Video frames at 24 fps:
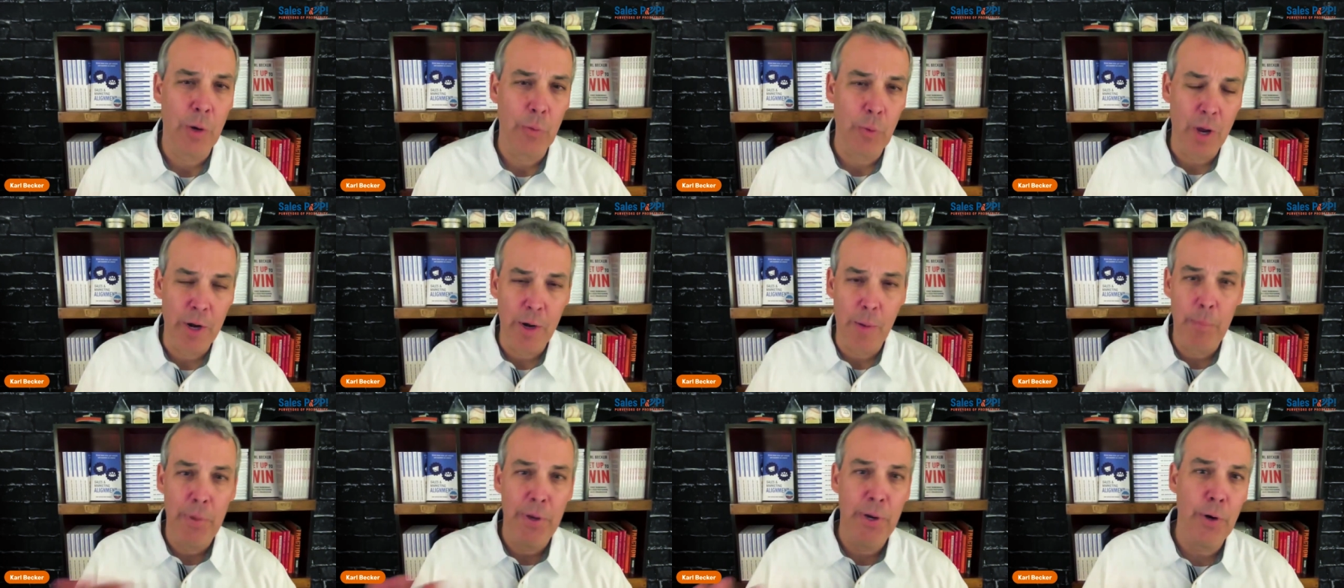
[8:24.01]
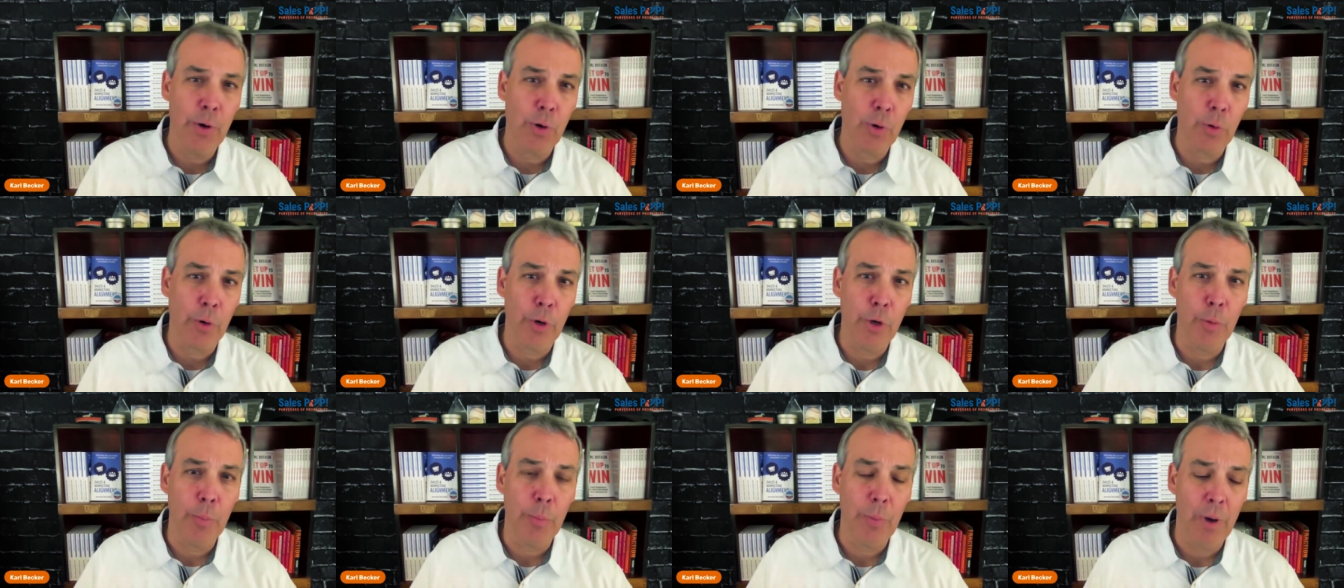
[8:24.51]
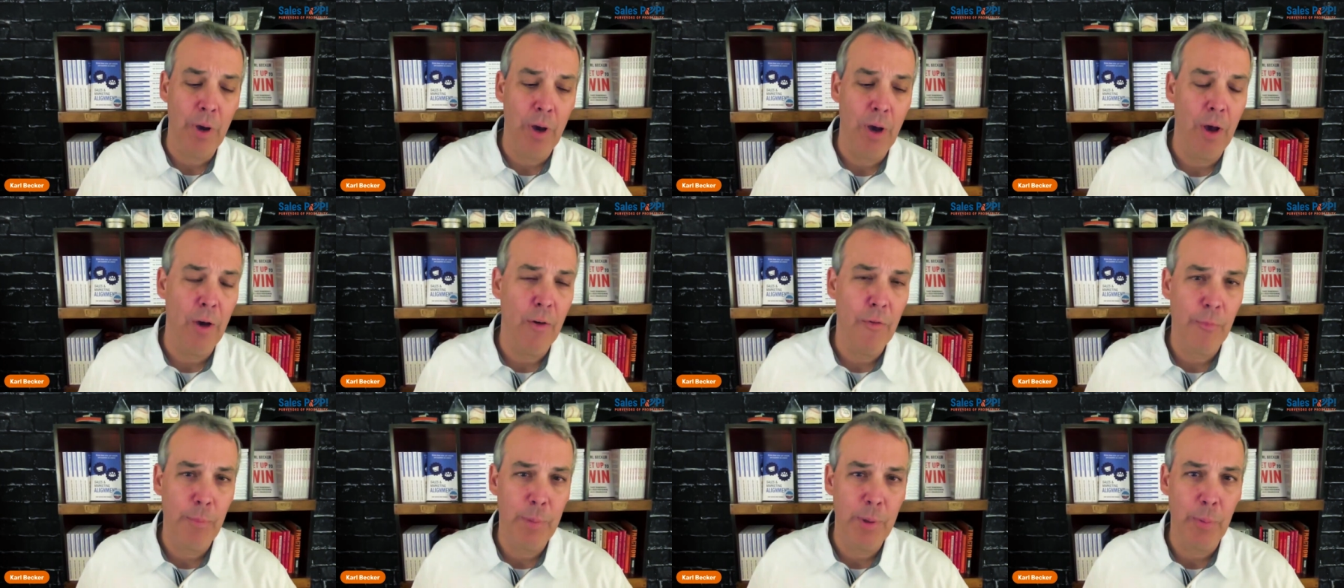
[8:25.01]
I run a peer group
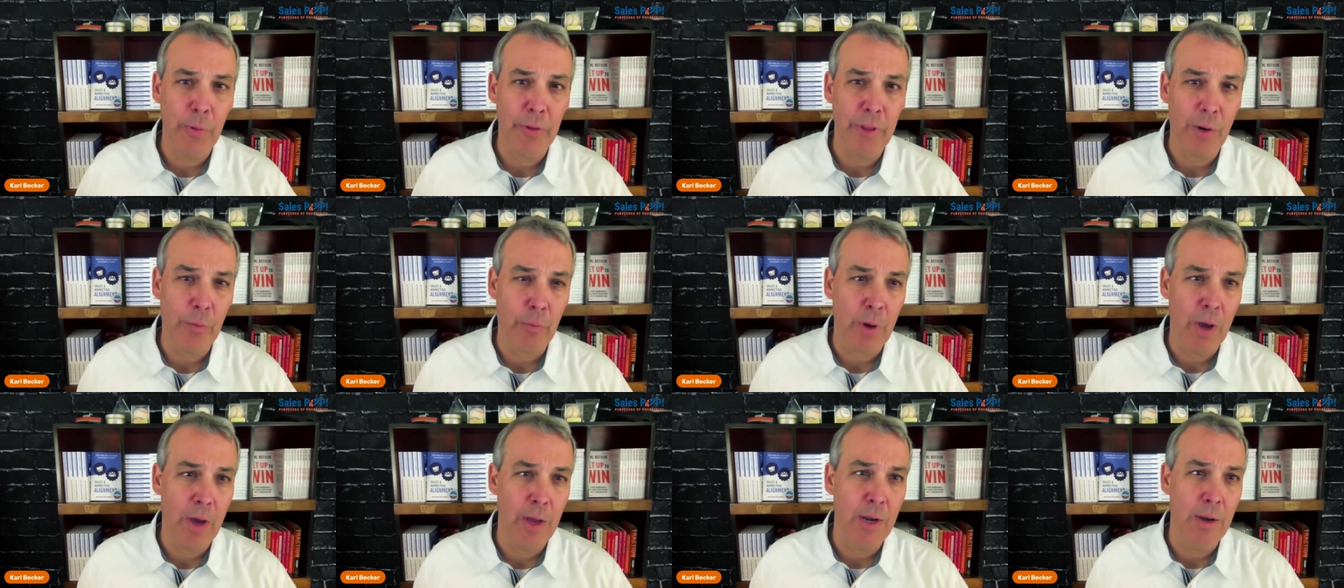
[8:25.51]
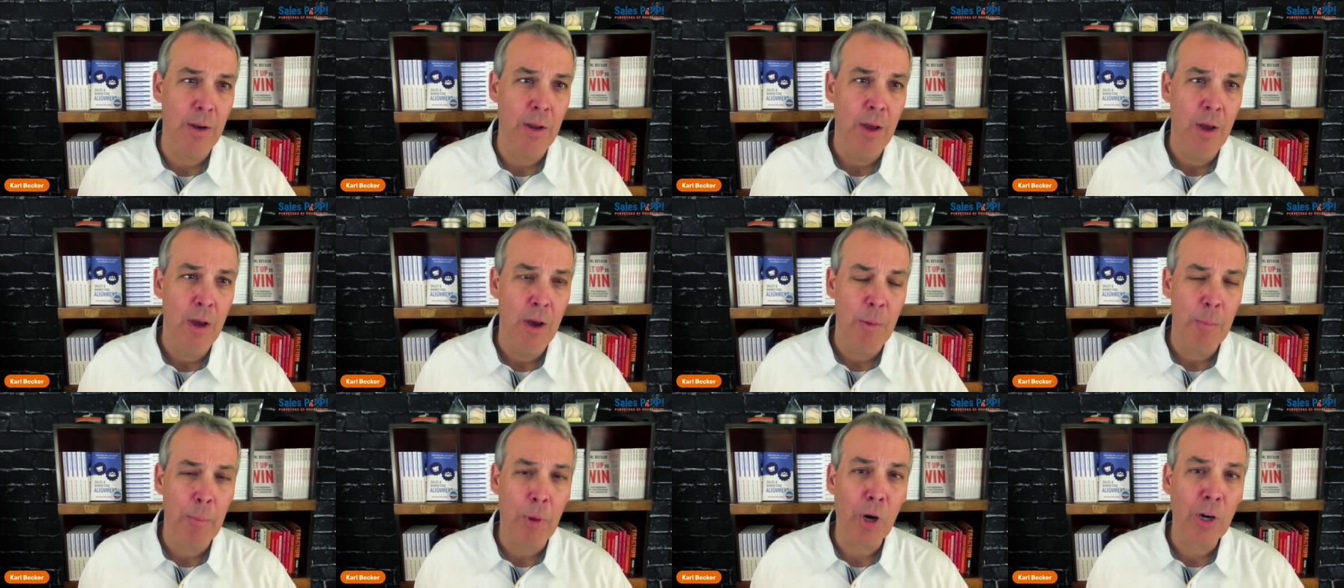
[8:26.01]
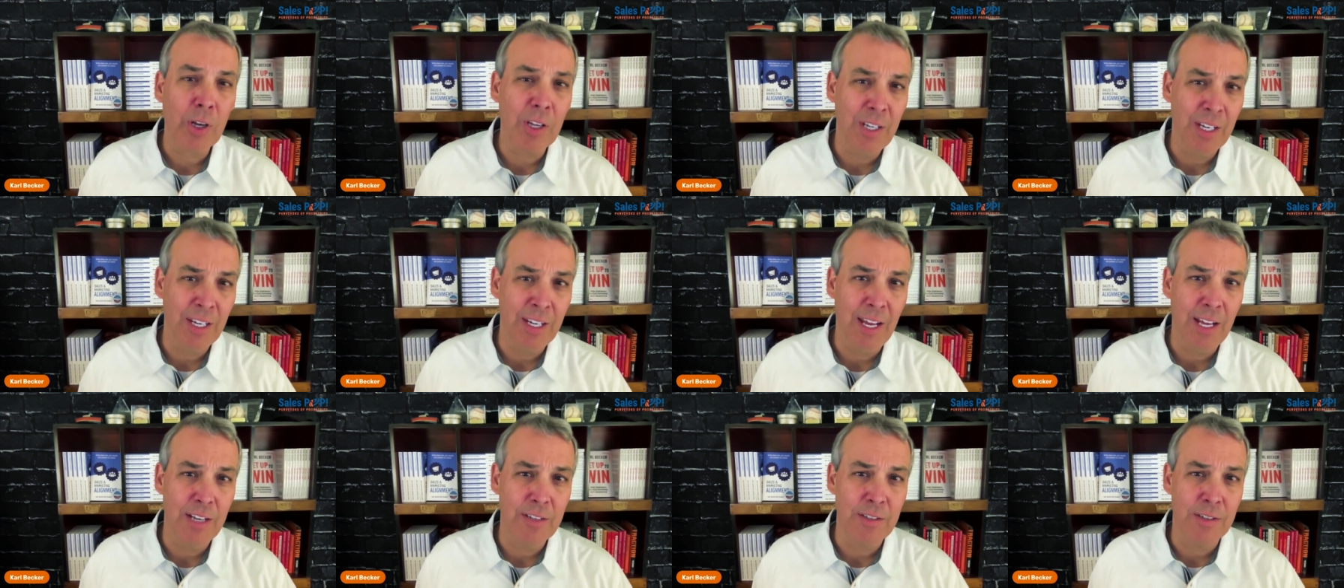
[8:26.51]
of people that run
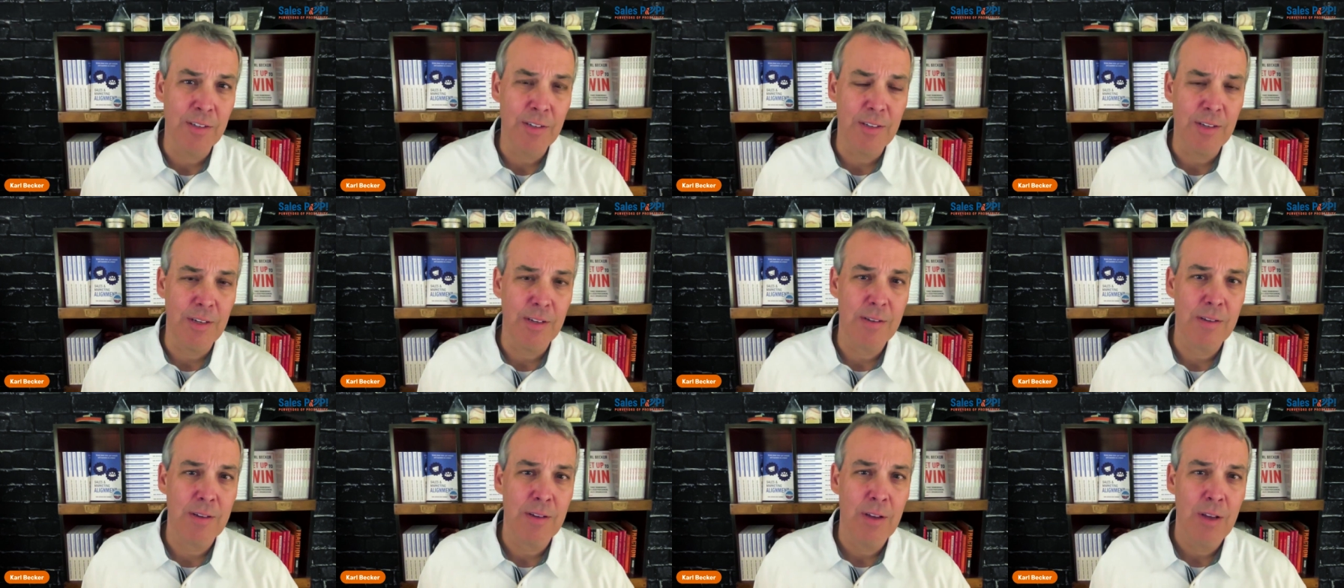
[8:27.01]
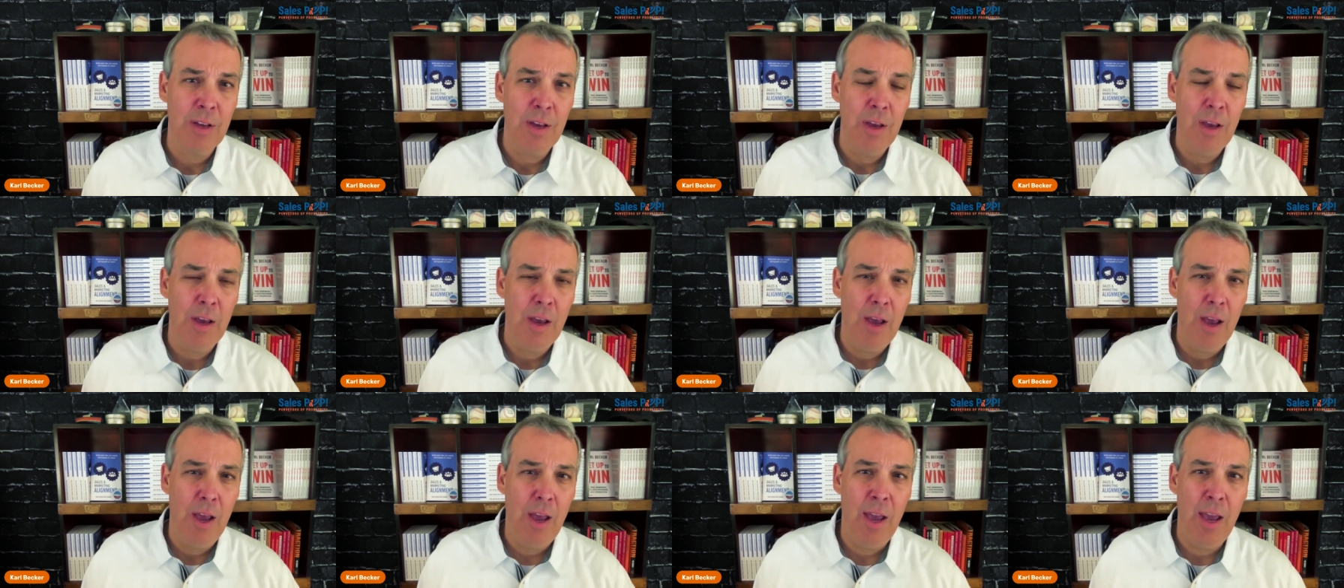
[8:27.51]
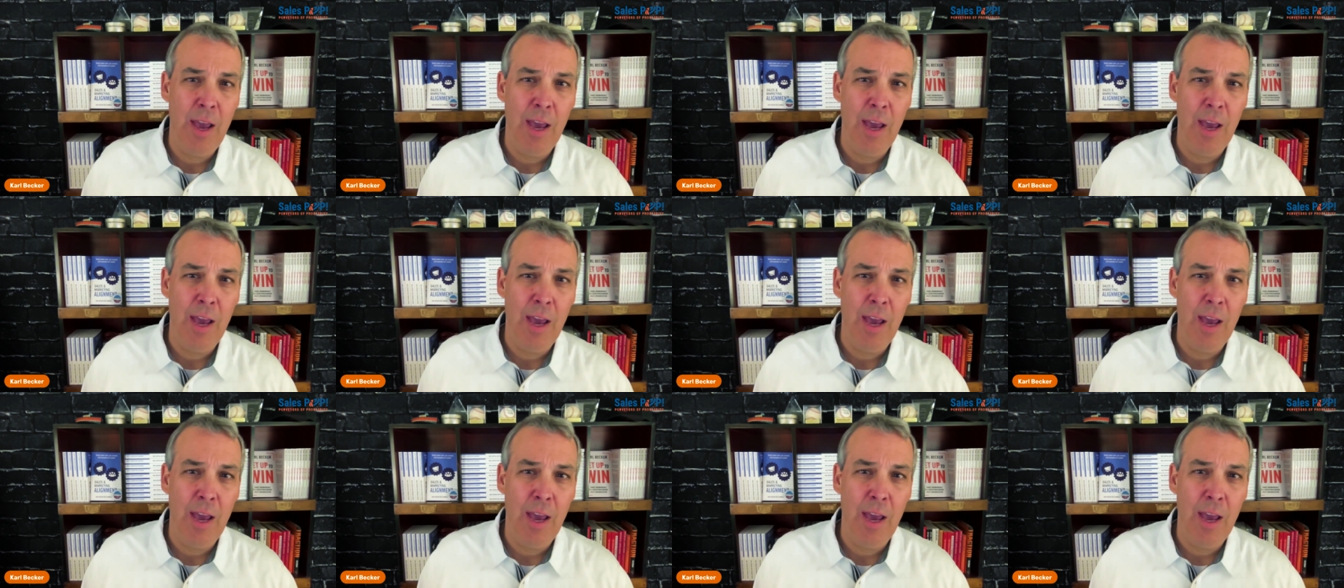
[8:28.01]
marketing agencies. Mm-hmm.